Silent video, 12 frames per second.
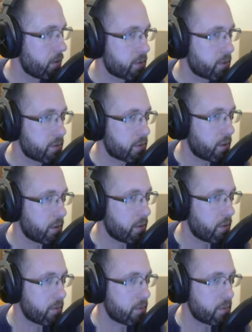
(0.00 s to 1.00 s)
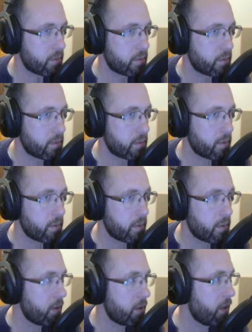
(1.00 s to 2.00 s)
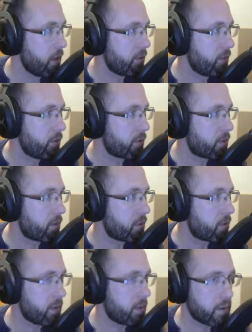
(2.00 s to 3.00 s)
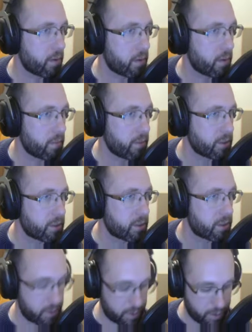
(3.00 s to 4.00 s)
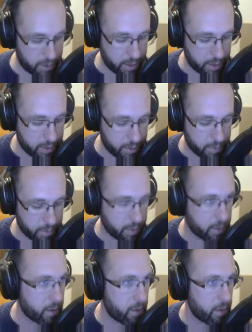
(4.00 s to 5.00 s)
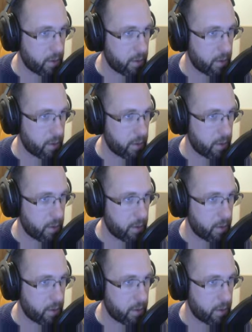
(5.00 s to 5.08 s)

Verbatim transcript: So, if you, let me just check this real quick.